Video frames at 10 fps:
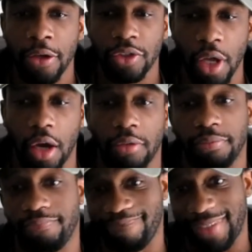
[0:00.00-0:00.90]
So
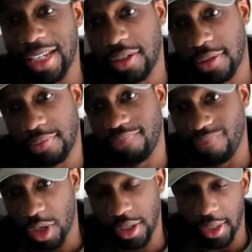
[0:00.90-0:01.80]
that's
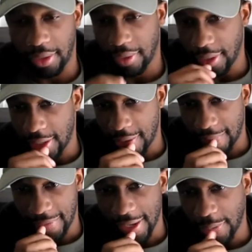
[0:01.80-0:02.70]
one thing.
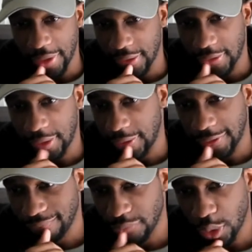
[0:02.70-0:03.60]
I wouldn't
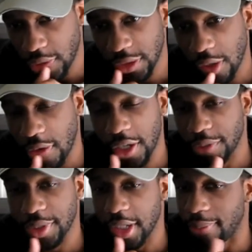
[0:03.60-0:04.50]
go
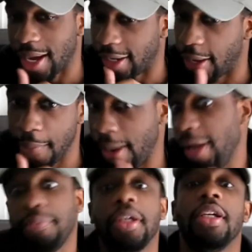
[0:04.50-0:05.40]
100% by that. It
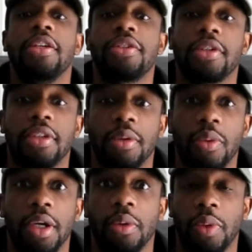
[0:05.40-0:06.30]
might be easier than
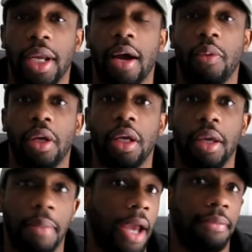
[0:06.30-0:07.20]
when I went.
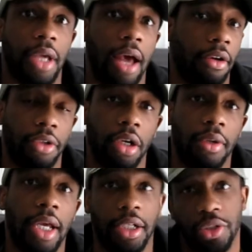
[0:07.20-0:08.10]
It might be. I don't know.
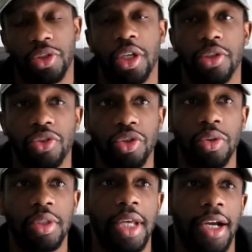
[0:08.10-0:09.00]
Like it's
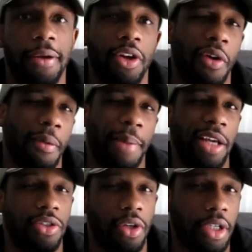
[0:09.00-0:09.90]
true. It's like
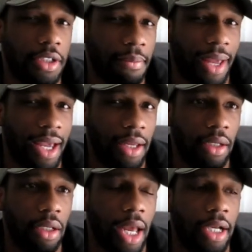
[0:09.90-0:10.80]
based on a
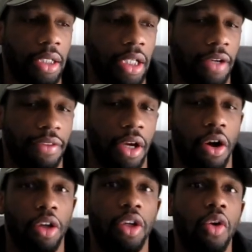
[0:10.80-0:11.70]
demand. Like if there
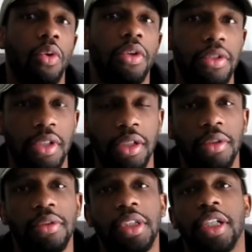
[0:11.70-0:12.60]
are low on
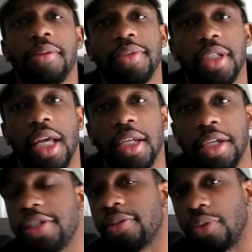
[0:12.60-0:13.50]
SEAL teams and they
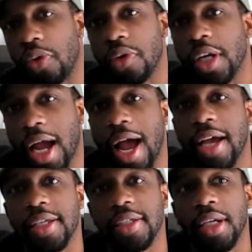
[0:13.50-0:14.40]
need some more
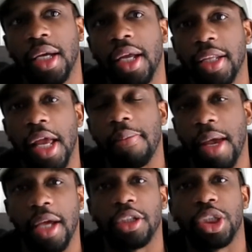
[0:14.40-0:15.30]
guys, they
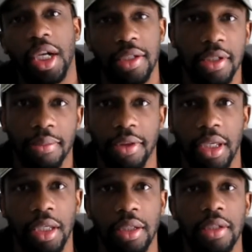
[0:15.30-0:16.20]
may adjust some
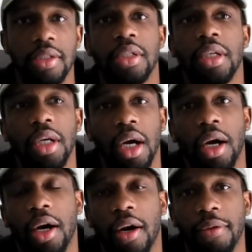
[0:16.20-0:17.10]
things.
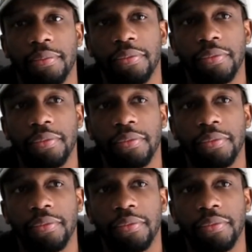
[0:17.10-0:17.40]
Yeah.